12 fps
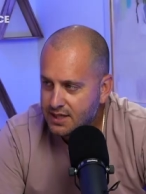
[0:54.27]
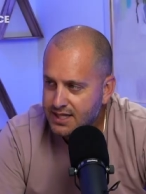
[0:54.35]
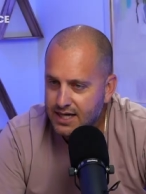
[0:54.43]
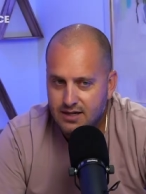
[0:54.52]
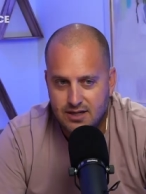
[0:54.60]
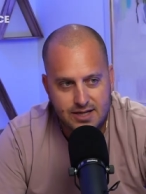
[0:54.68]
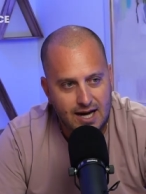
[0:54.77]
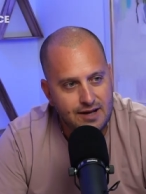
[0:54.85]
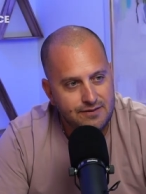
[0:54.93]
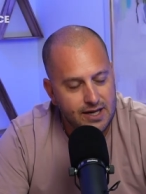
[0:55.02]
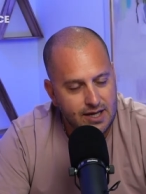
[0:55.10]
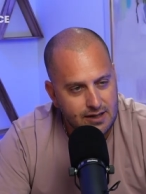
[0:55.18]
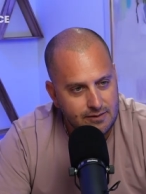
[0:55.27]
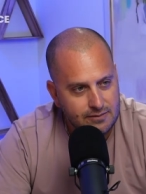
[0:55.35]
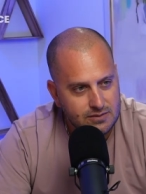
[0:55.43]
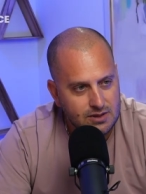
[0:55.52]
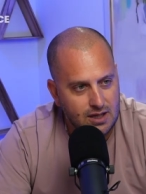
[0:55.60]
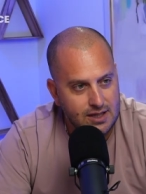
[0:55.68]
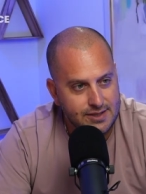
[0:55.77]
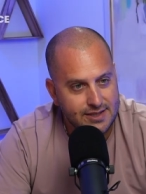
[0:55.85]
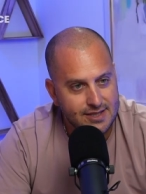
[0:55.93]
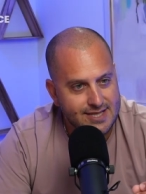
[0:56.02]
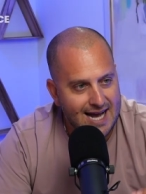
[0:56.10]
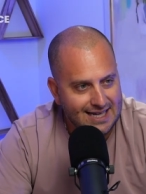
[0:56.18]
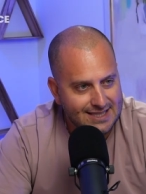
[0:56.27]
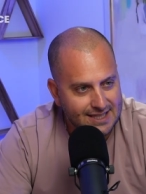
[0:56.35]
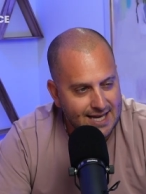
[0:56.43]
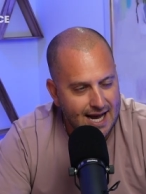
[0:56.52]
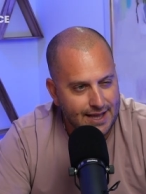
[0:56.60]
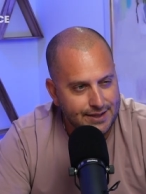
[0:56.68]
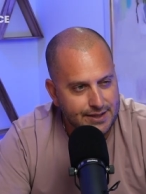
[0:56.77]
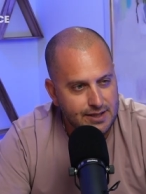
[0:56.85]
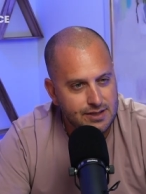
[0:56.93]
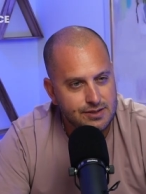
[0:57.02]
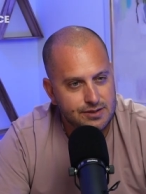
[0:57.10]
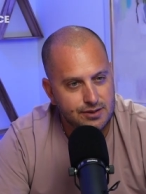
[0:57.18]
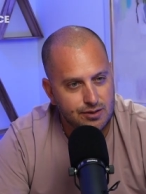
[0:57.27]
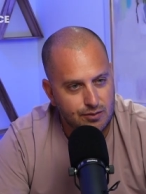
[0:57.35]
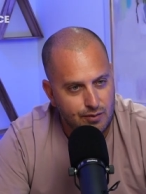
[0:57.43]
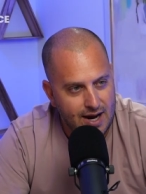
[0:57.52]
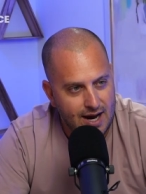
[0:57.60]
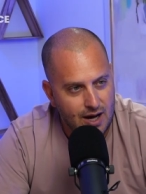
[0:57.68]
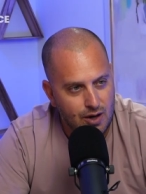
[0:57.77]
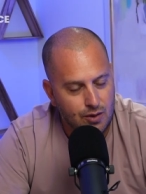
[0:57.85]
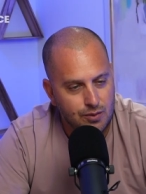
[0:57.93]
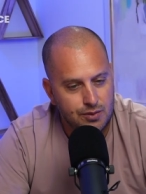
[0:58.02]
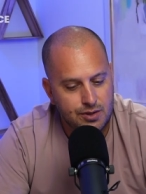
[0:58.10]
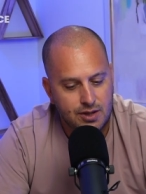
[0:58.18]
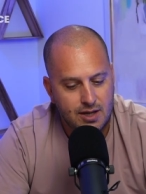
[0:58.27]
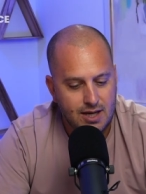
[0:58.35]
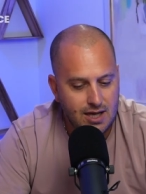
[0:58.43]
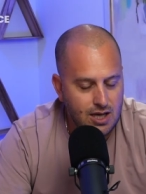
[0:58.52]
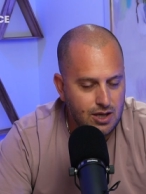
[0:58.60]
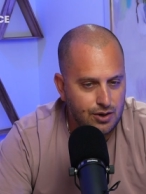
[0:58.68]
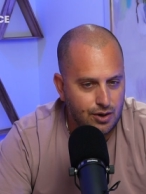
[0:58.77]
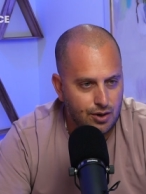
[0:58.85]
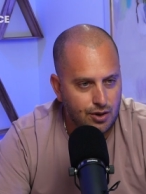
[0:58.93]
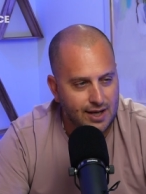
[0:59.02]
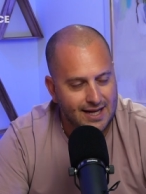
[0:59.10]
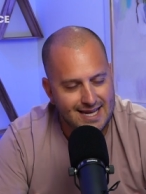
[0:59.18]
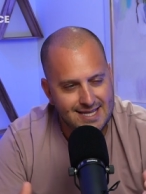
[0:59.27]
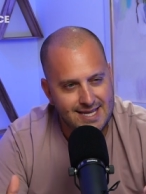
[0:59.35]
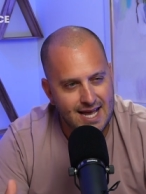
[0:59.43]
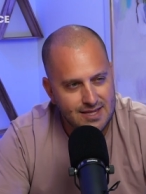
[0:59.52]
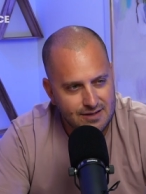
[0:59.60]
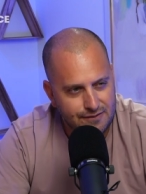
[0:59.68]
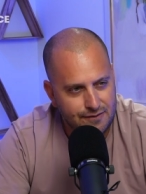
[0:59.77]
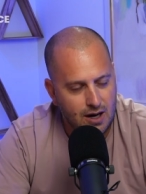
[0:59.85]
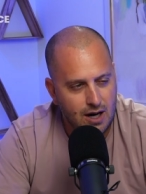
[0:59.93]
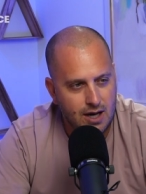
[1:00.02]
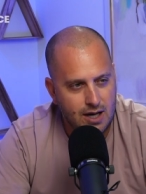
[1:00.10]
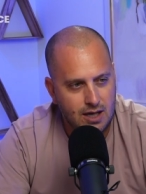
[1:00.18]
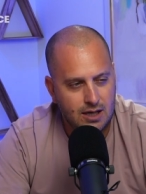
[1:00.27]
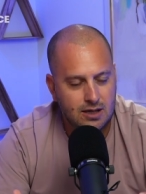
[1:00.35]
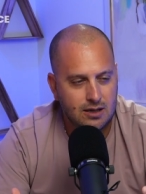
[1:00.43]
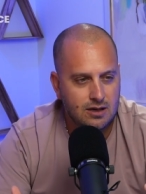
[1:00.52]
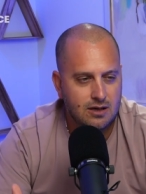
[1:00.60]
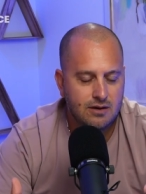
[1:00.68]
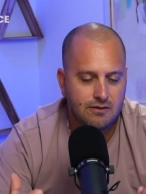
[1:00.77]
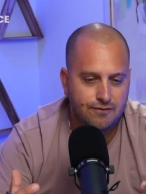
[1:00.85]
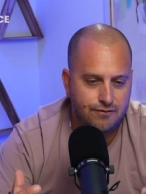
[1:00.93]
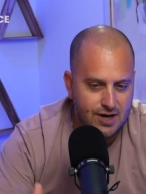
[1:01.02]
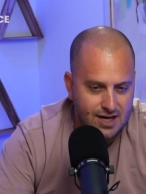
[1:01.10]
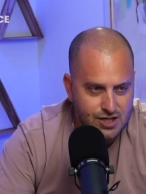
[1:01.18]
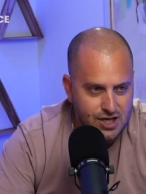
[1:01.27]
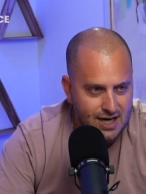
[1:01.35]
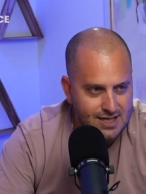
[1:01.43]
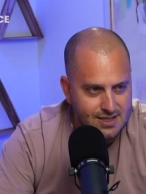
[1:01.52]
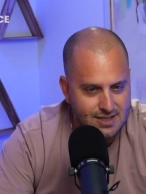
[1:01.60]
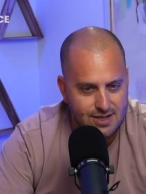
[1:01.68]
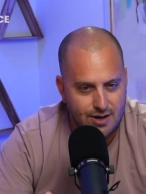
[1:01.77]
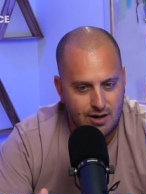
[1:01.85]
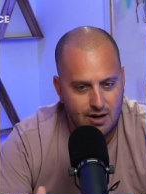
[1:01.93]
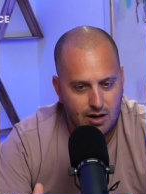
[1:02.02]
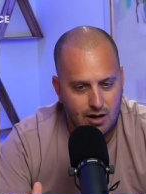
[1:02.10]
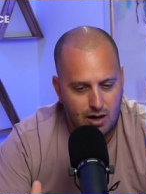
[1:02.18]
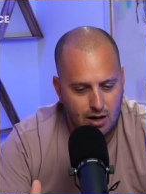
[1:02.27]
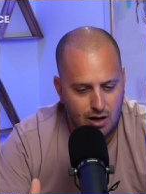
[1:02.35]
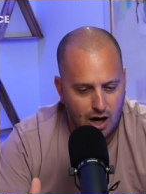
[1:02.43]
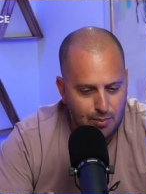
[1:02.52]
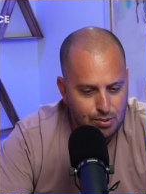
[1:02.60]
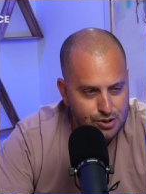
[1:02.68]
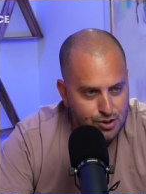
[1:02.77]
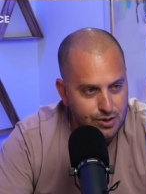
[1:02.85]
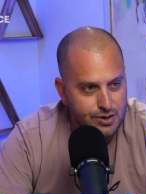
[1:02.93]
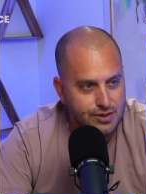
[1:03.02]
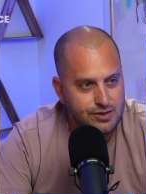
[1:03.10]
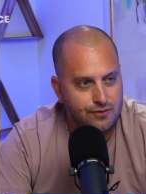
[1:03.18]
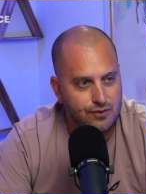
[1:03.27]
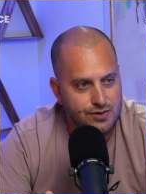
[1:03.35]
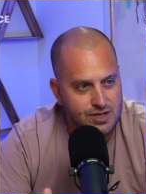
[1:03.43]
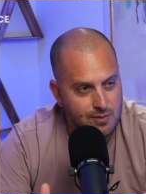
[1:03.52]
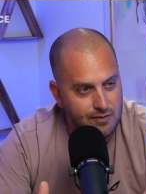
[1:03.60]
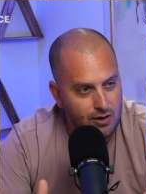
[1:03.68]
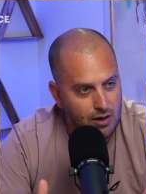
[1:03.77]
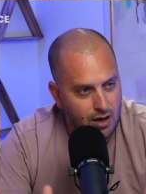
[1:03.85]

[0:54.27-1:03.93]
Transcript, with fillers: excited to dive in into the tacticalities around either like identifying franchises that are, are, are, opportunities for some of our